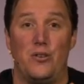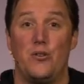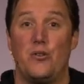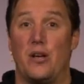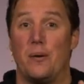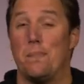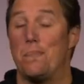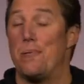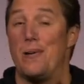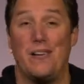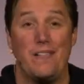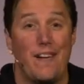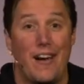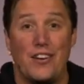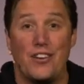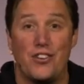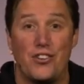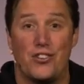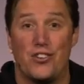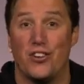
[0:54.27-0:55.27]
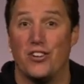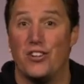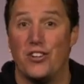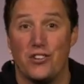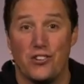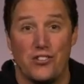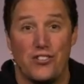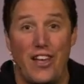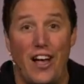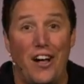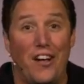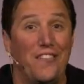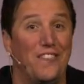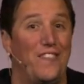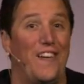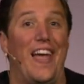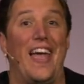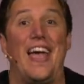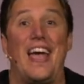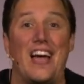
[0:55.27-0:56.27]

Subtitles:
You can pre-register yourself